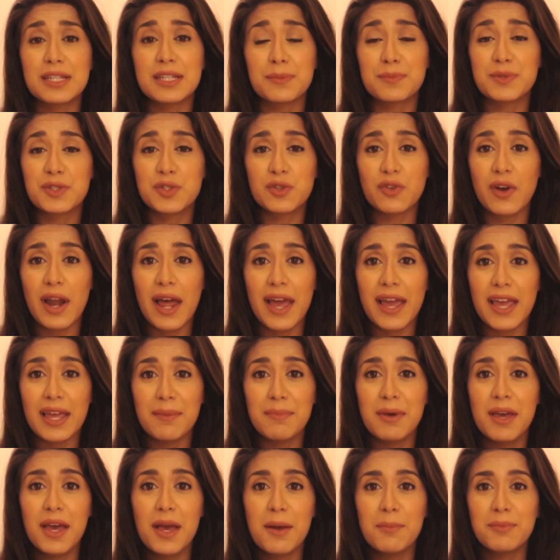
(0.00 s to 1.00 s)

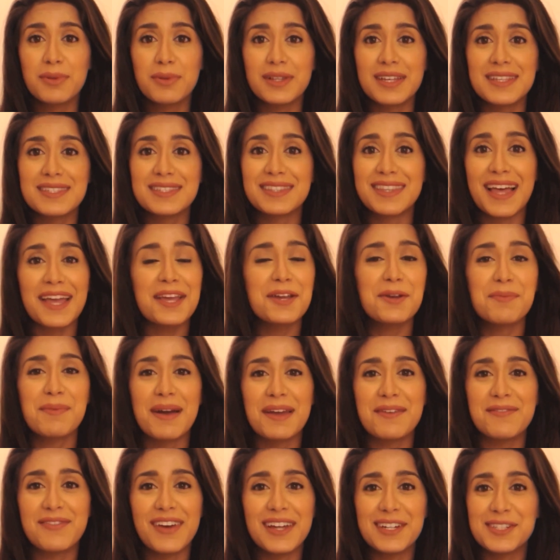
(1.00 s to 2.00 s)
subscribe. Please like
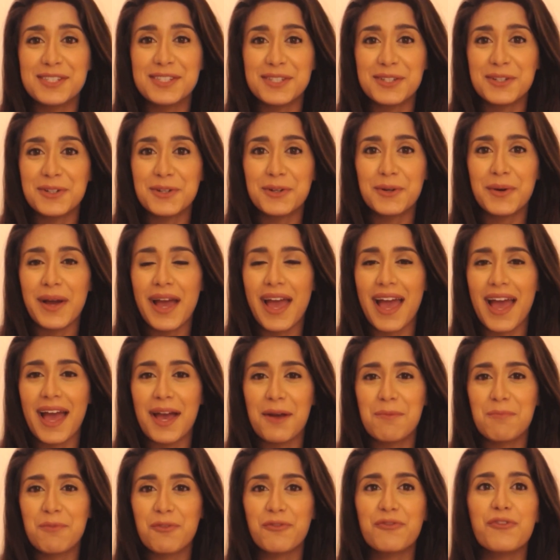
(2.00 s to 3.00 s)
my video.
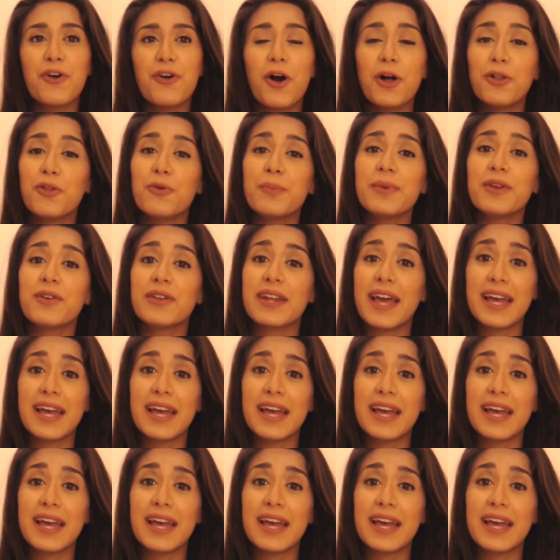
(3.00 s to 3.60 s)
Follow me on